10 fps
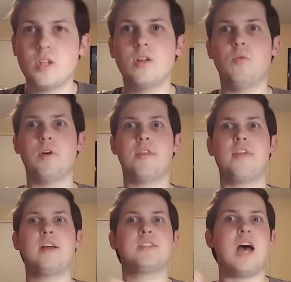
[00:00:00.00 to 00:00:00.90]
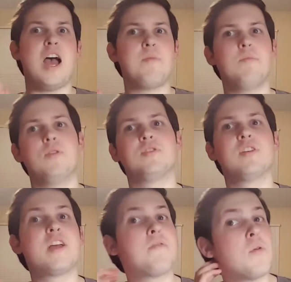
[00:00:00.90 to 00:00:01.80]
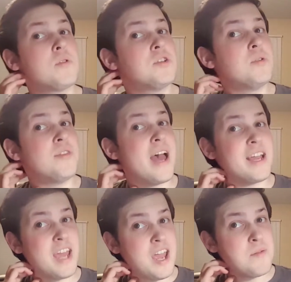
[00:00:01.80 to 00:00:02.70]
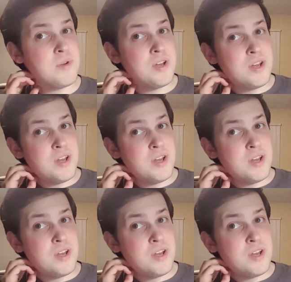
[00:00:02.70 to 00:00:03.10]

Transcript: One of the things I'm most looking forward to in that game